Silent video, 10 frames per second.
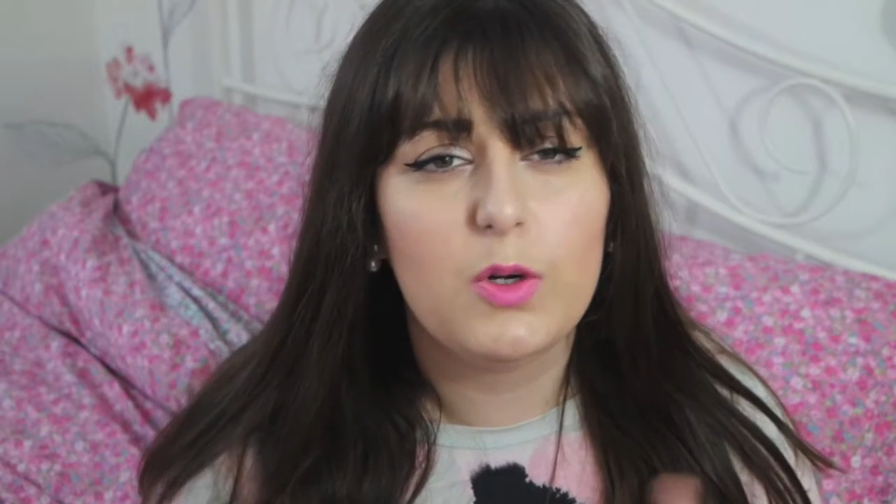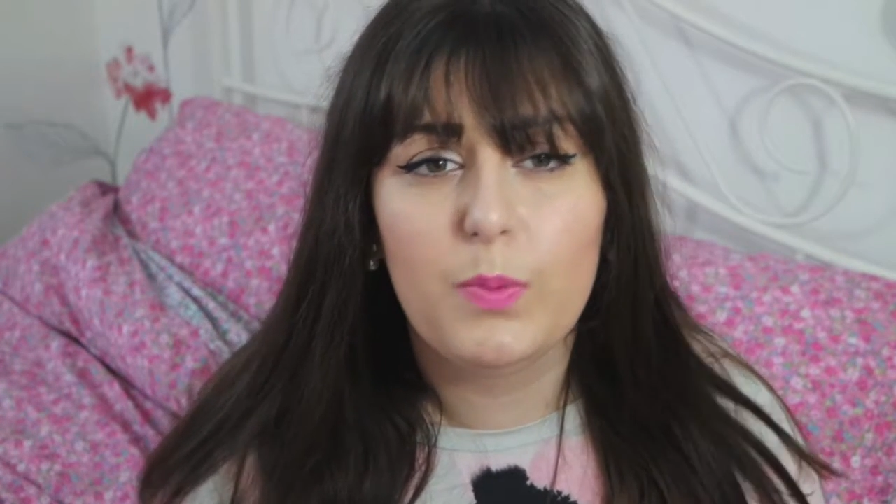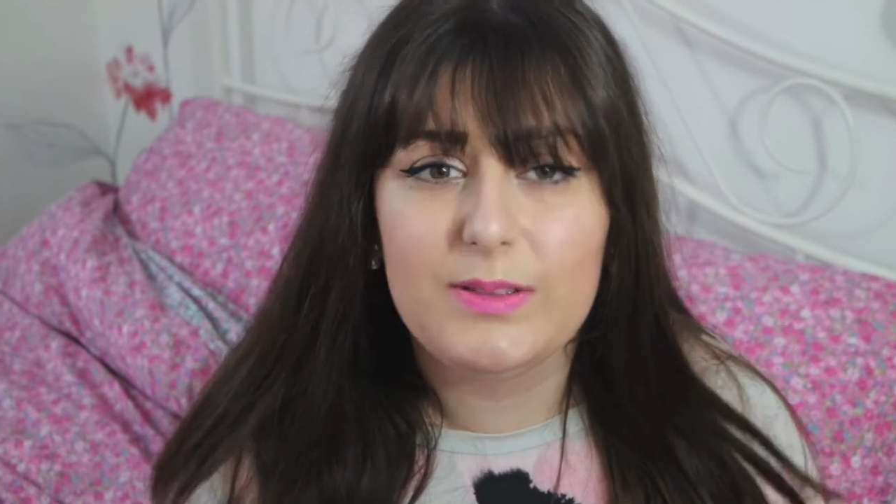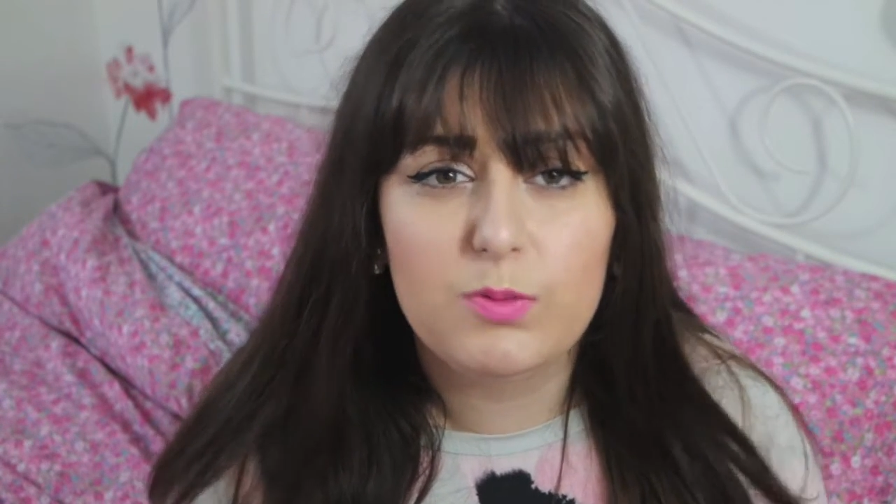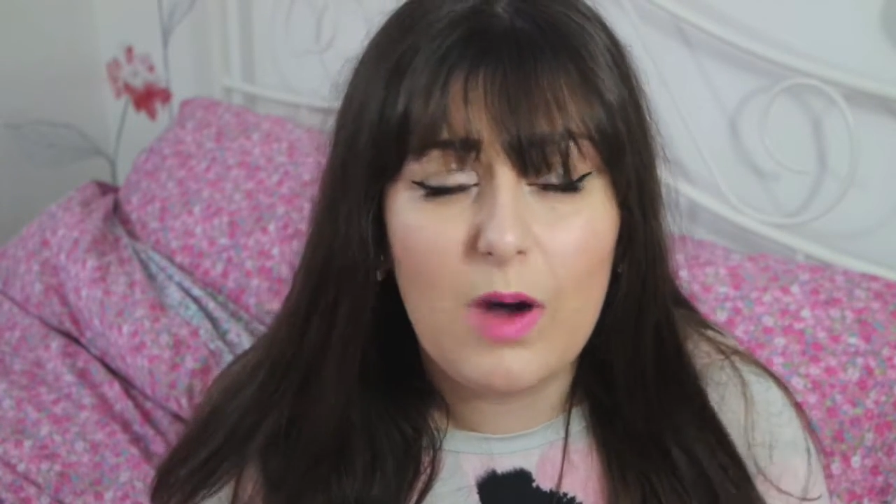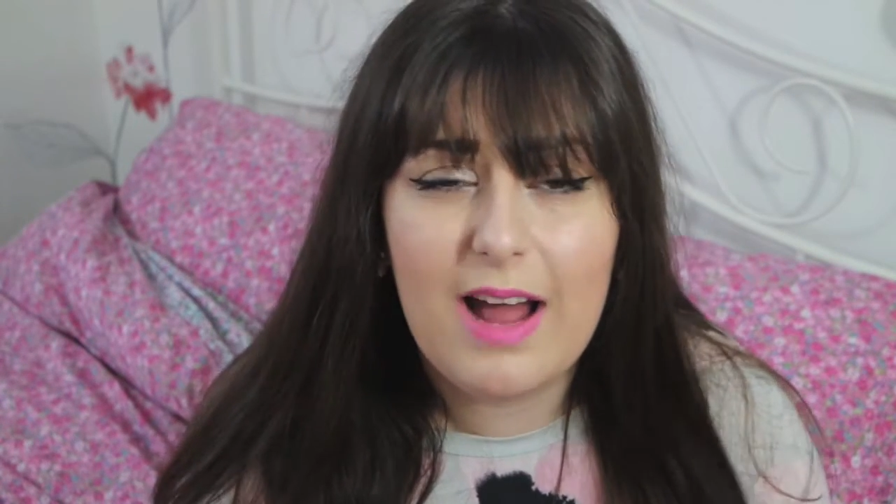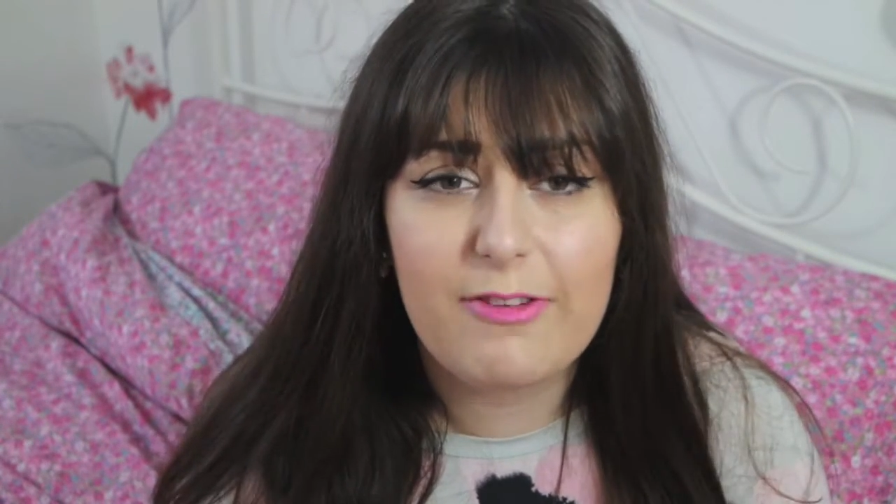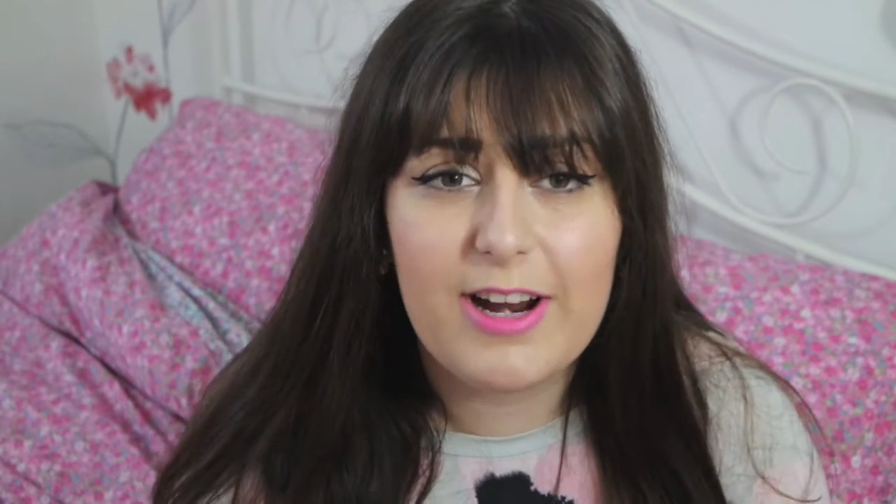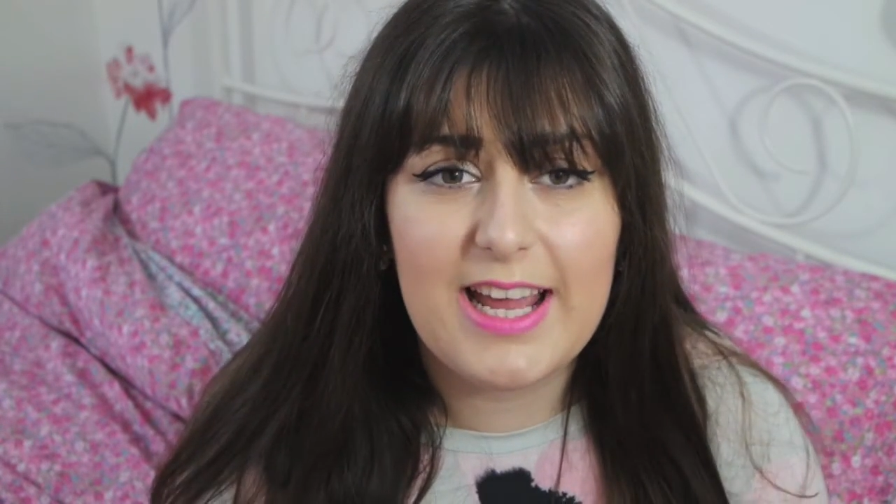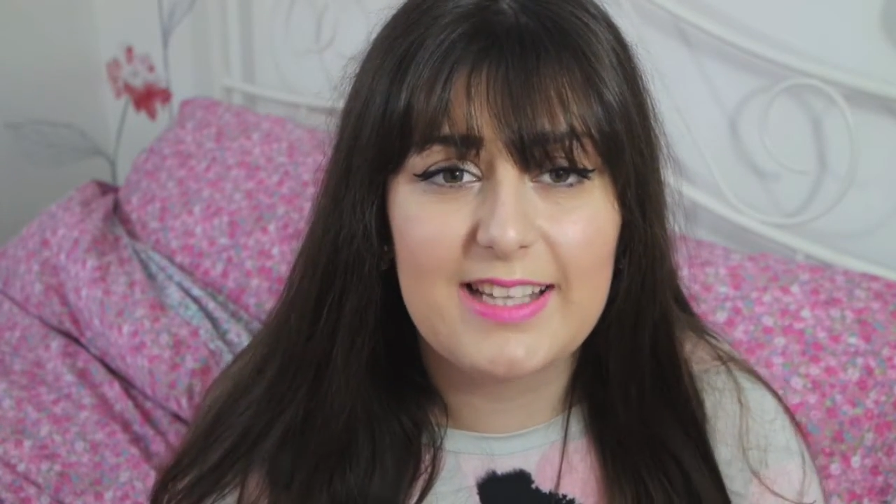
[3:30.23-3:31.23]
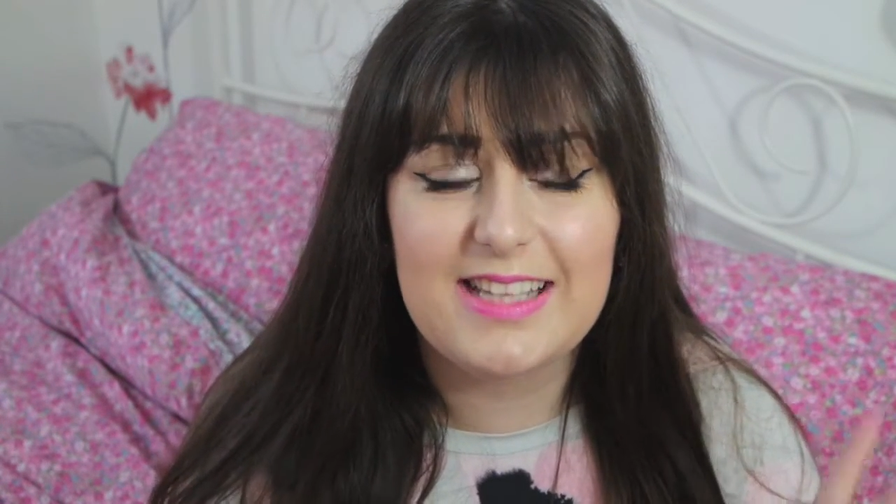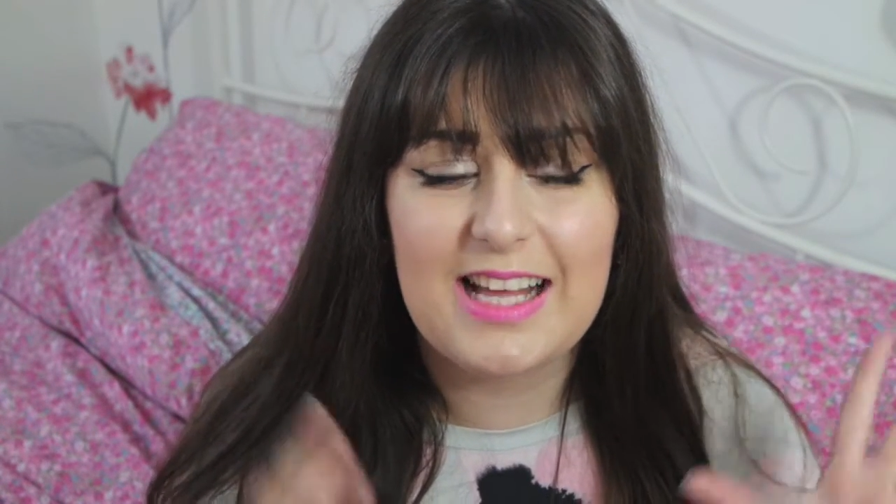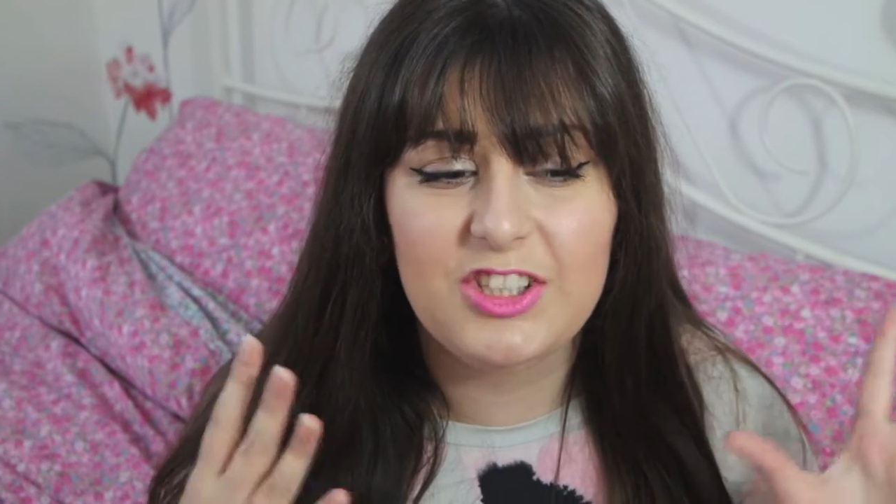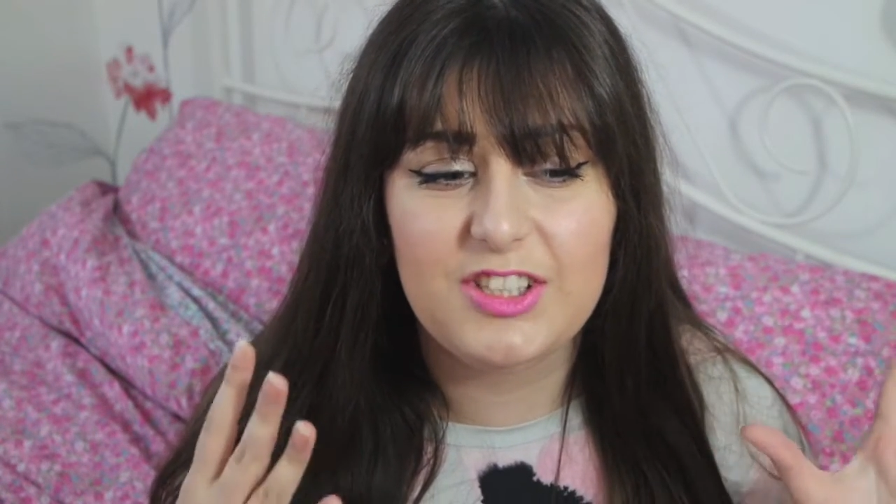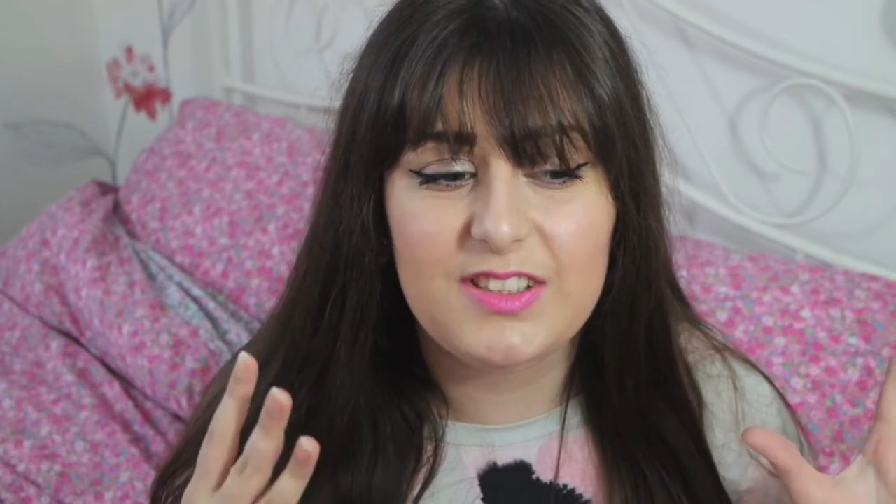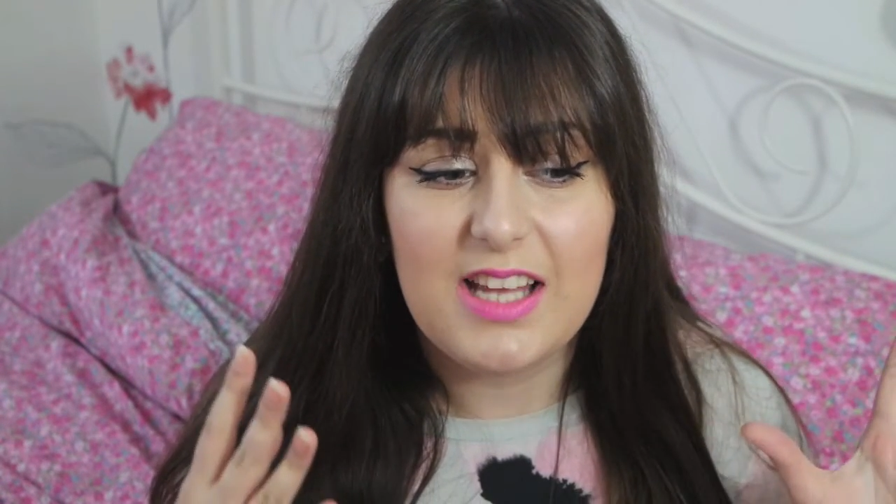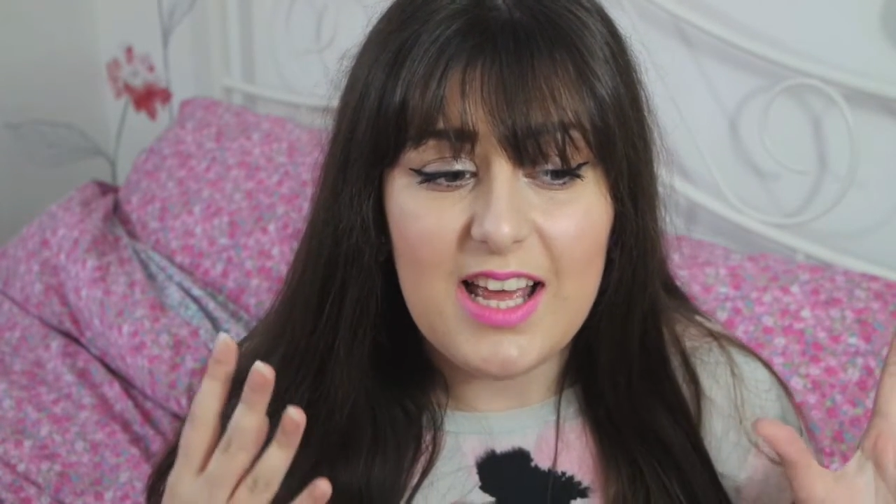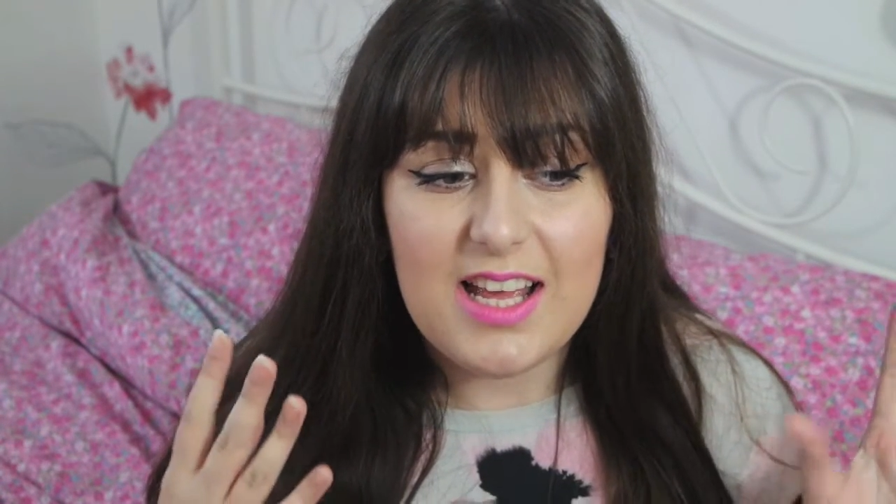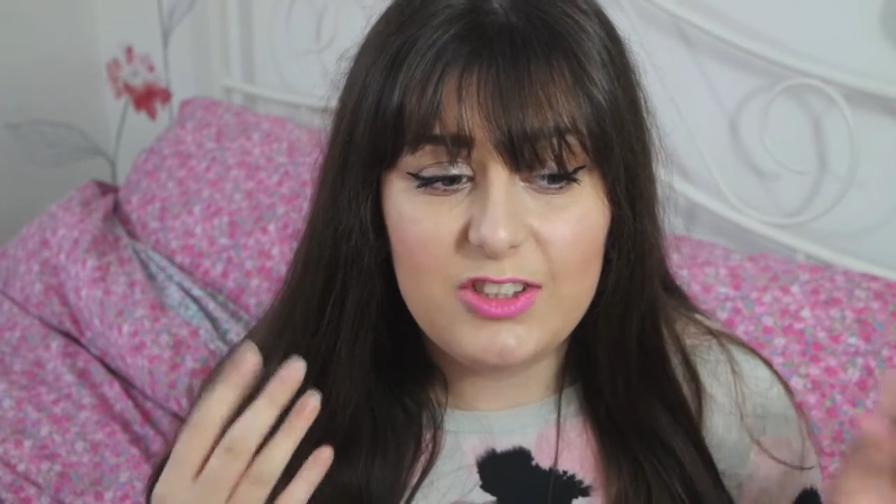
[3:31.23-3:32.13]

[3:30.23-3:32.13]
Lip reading: quit whatever it is, and just